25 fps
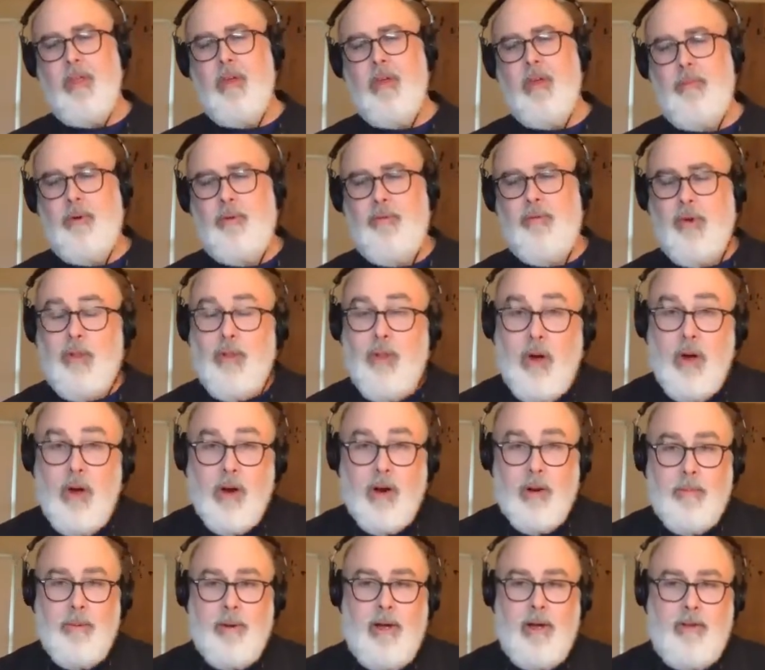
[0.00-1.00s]
But for
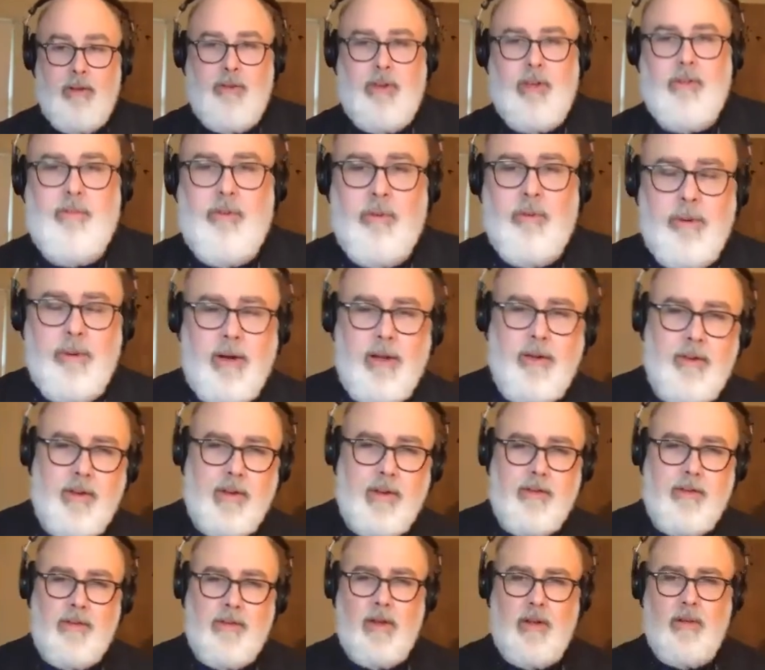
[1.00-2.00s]
longer projects, for
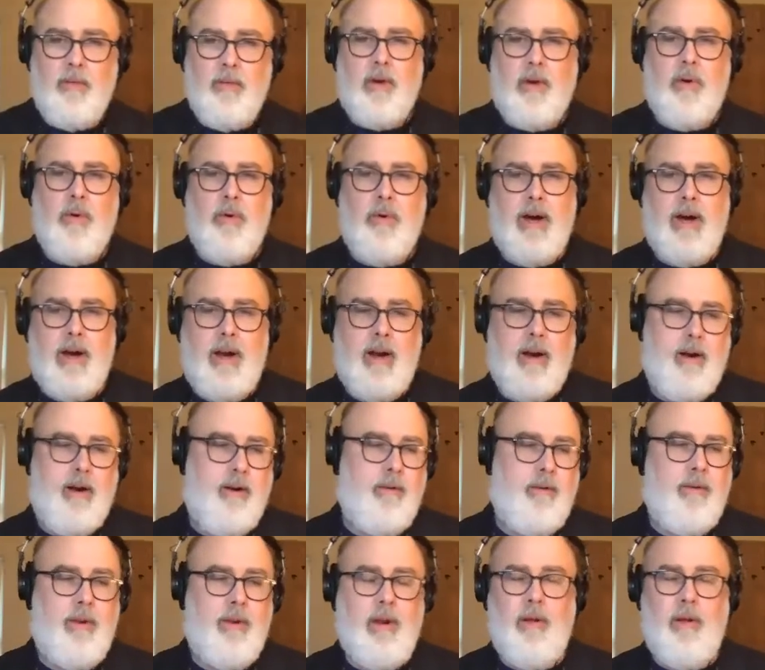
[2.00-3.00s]
projects that
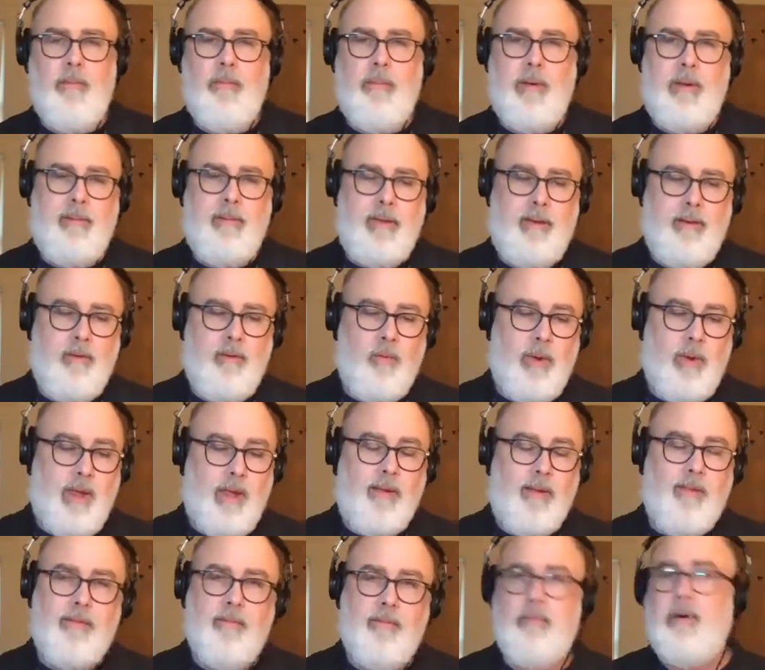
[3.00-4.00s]
require, maybe
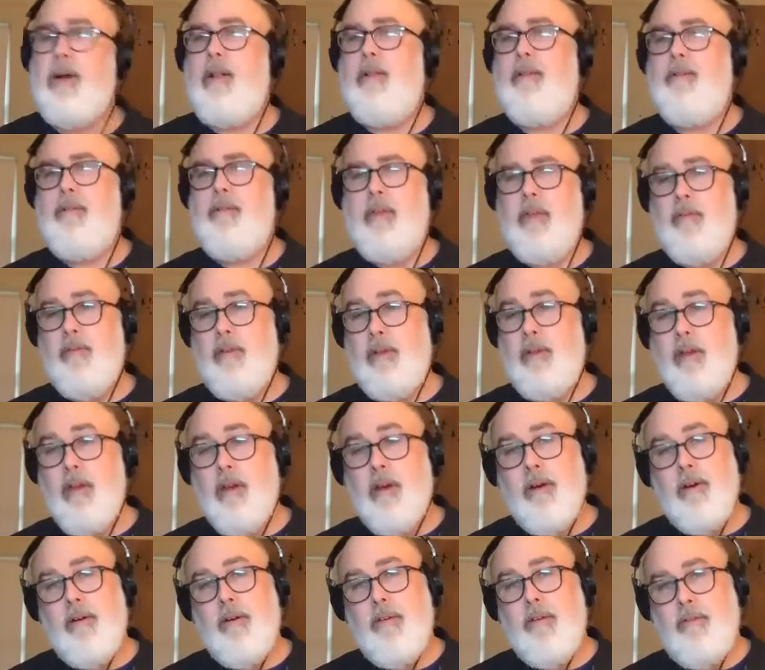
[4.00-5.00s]
weeks, months, even
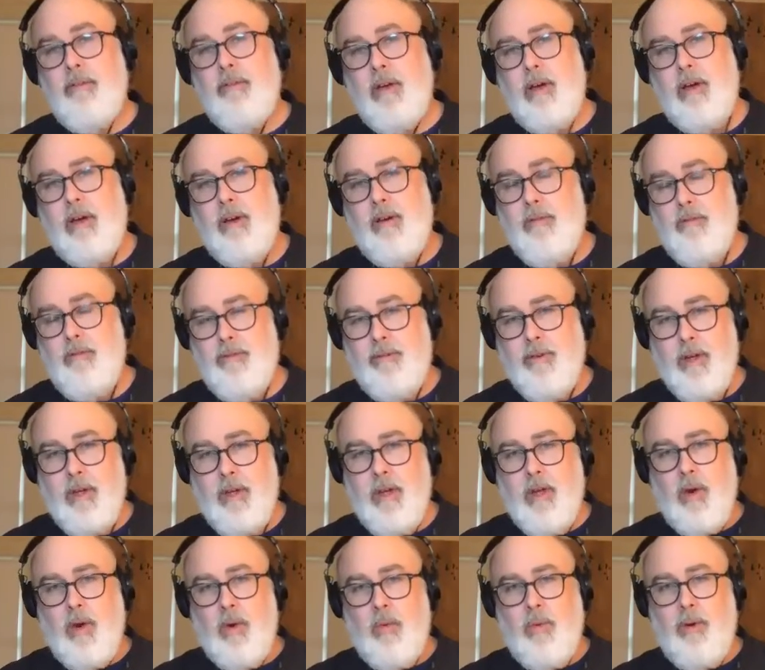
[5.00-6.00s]
years of
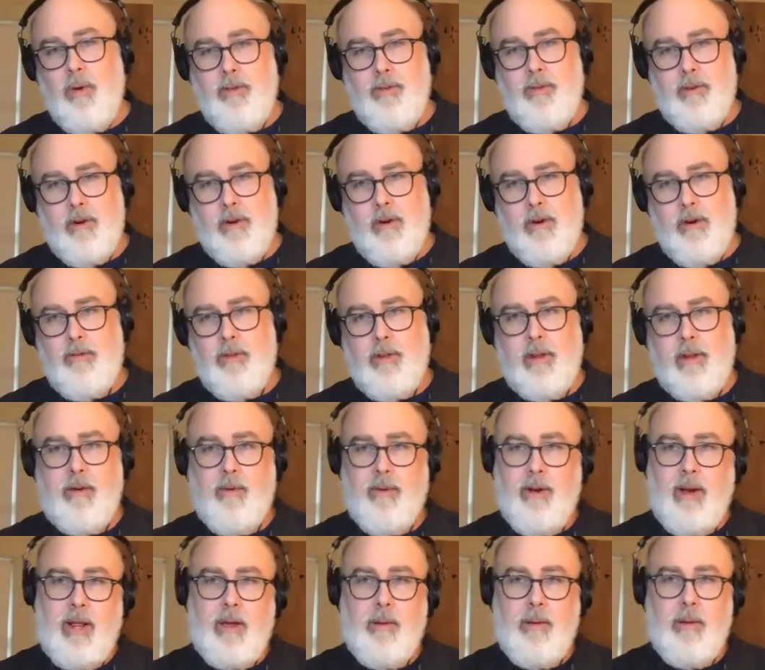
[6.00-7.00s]
research, like
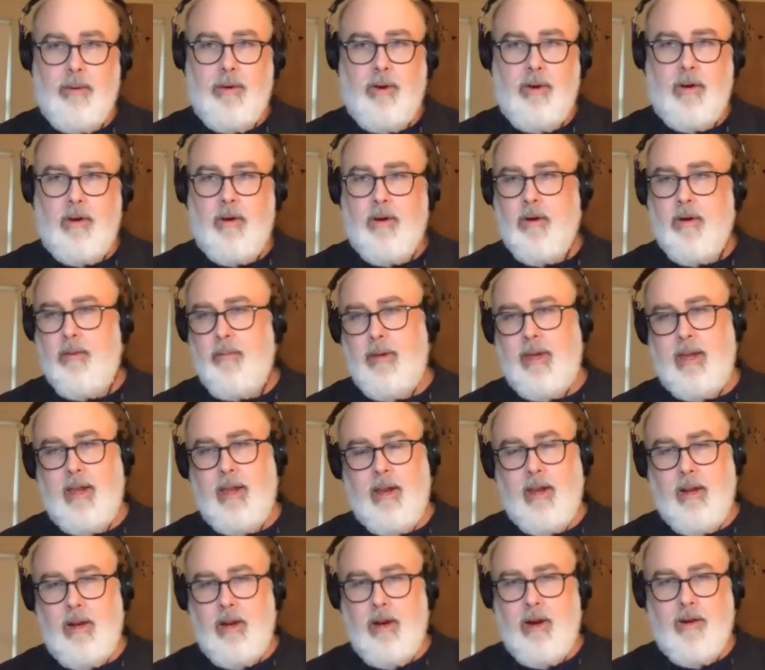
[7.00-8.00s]
writing a book or
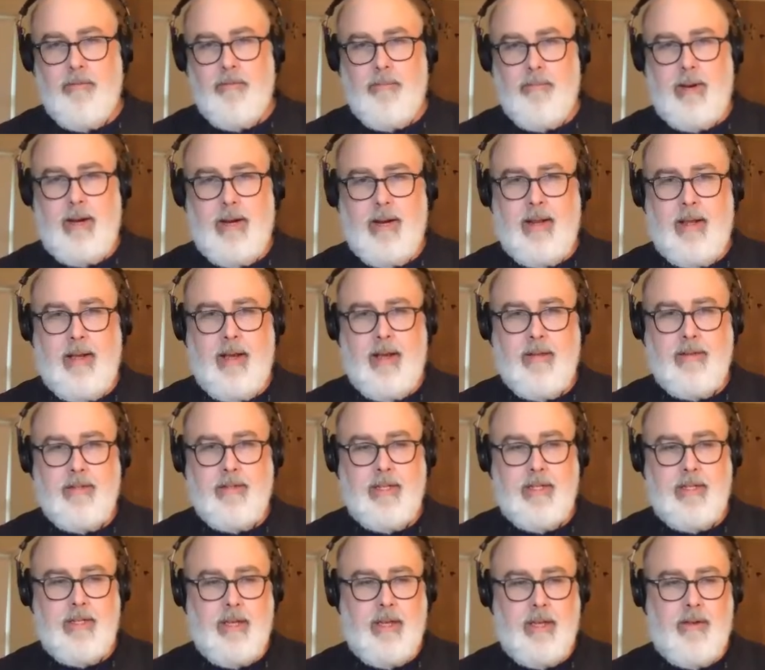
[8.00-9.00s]
making a narrative podcast
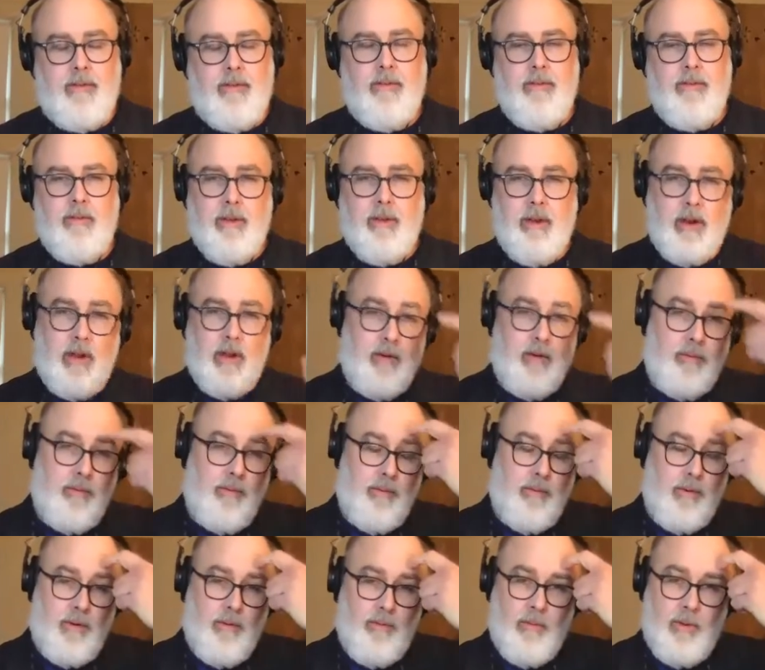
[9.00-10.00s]
that takes,
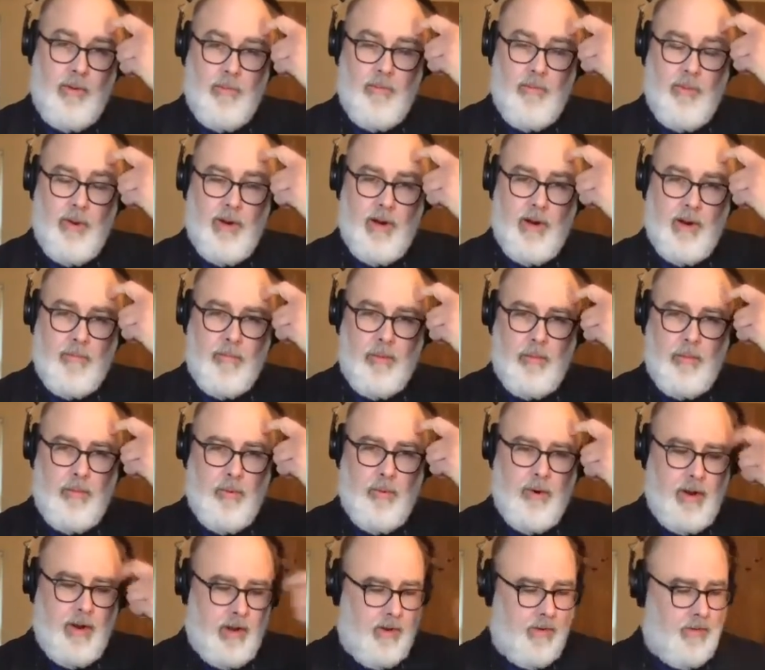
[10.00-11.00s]
we ended up
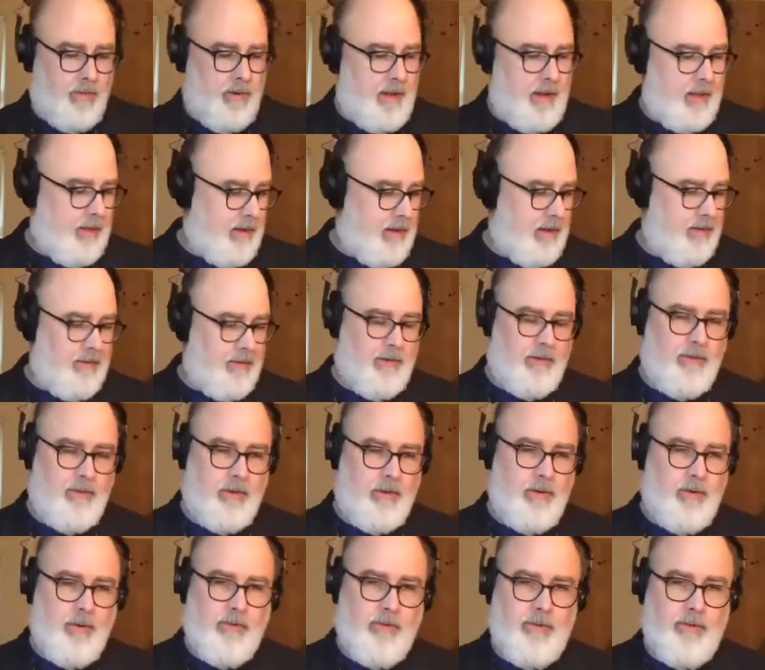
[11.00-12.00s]
reporting White Lies over the
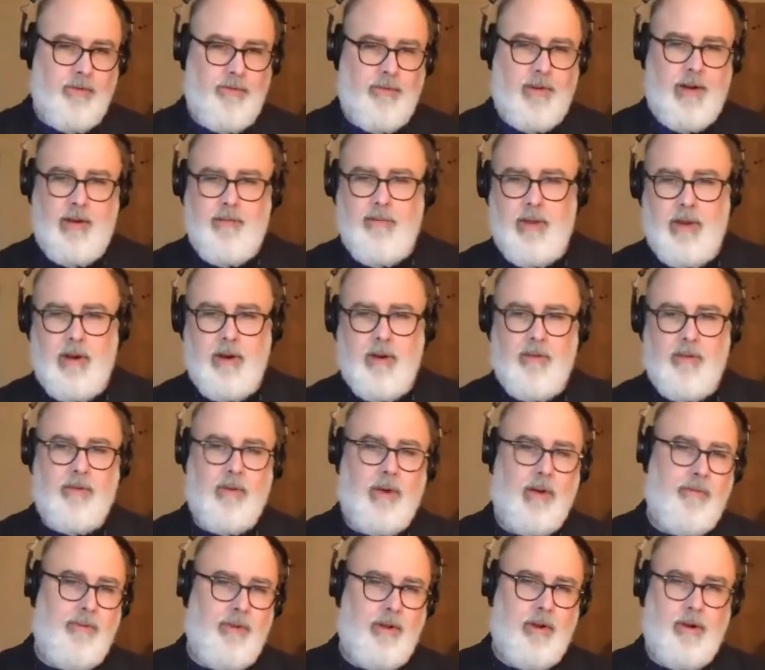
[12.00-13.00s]
course of 5 years,
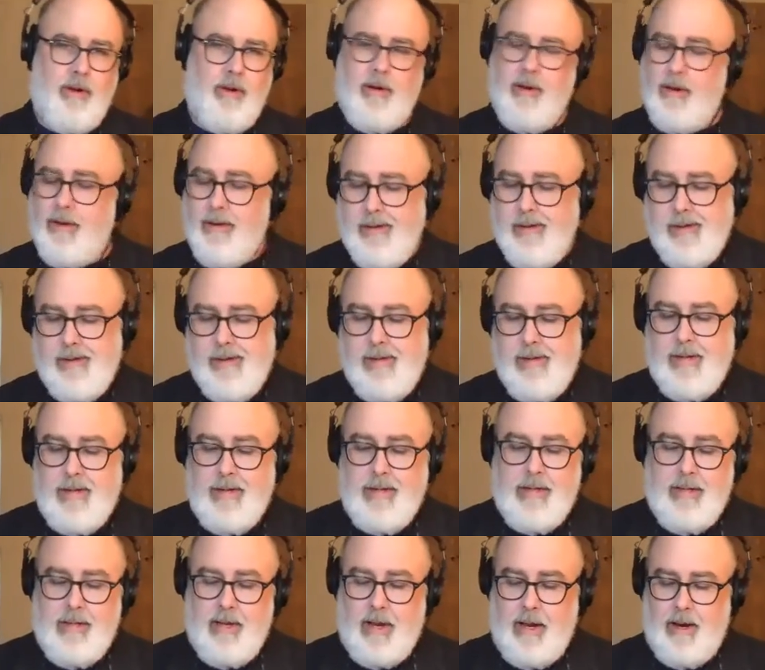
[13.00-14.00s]
off and
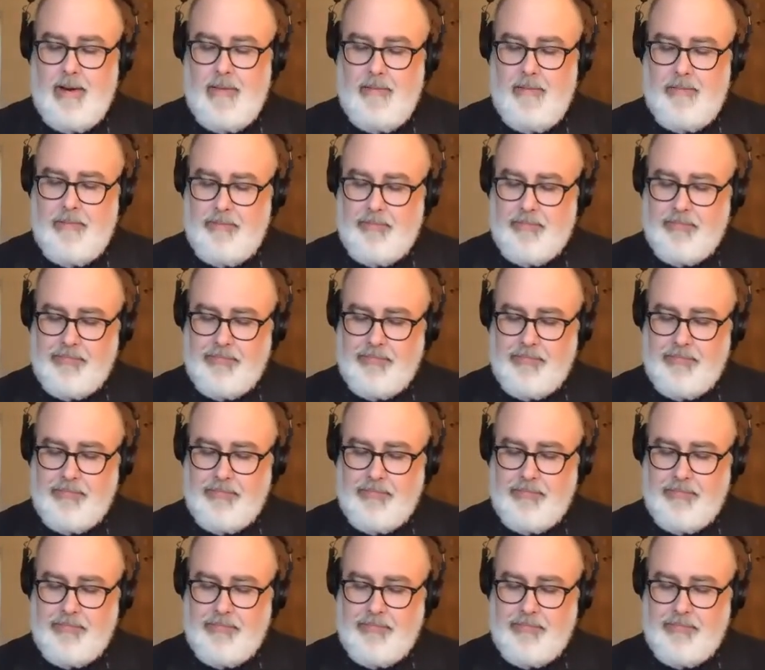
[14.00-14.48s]
on.